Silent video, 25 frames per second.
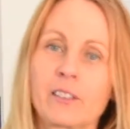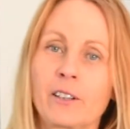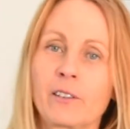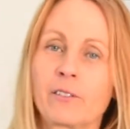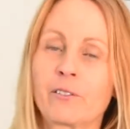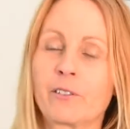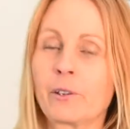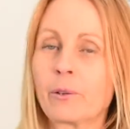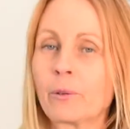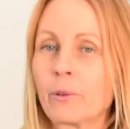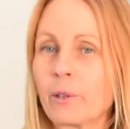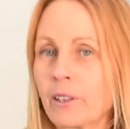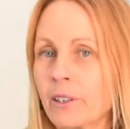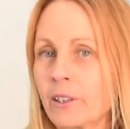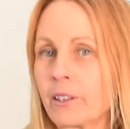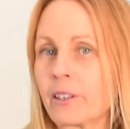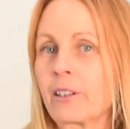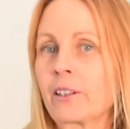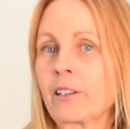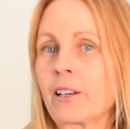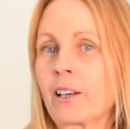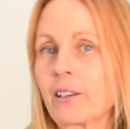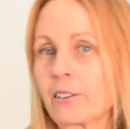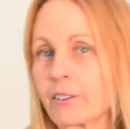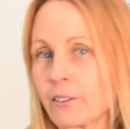If you wanted
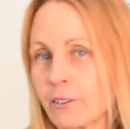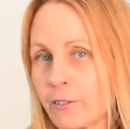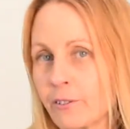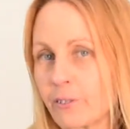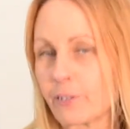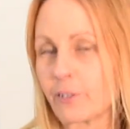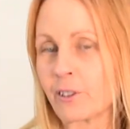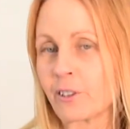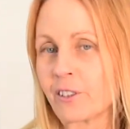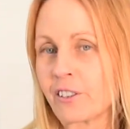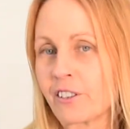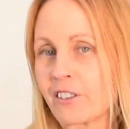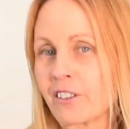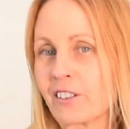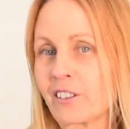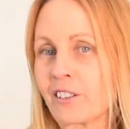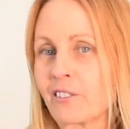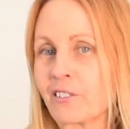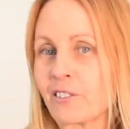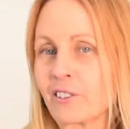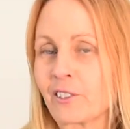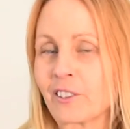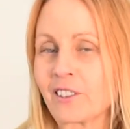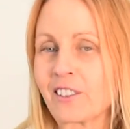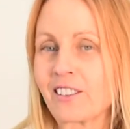it as a
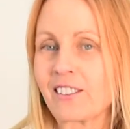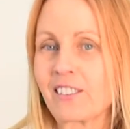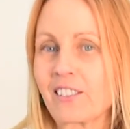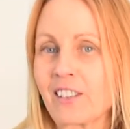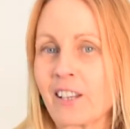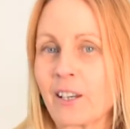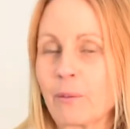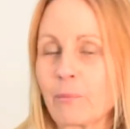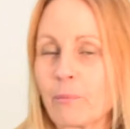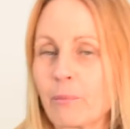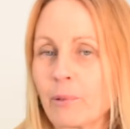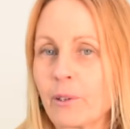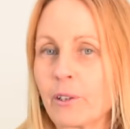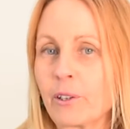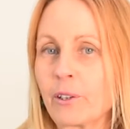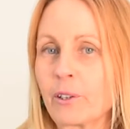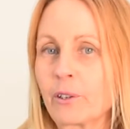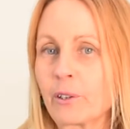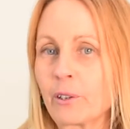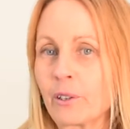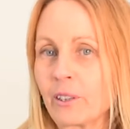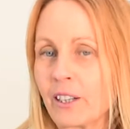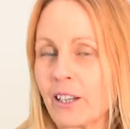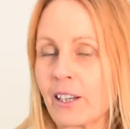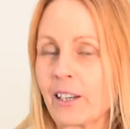frosting, for example, you
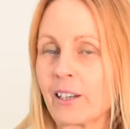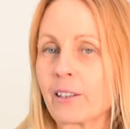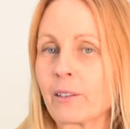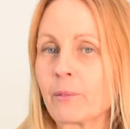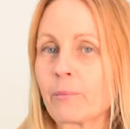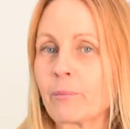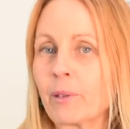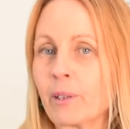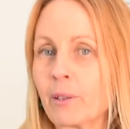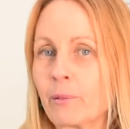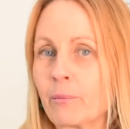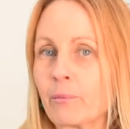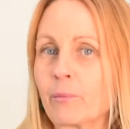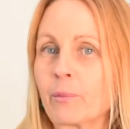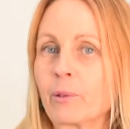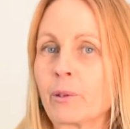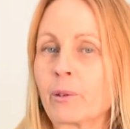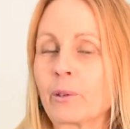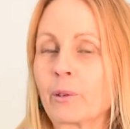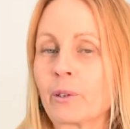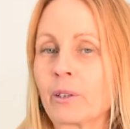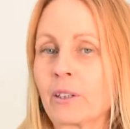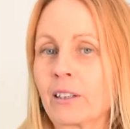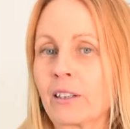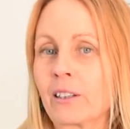could add a bit
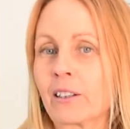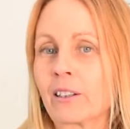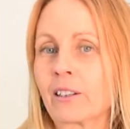more,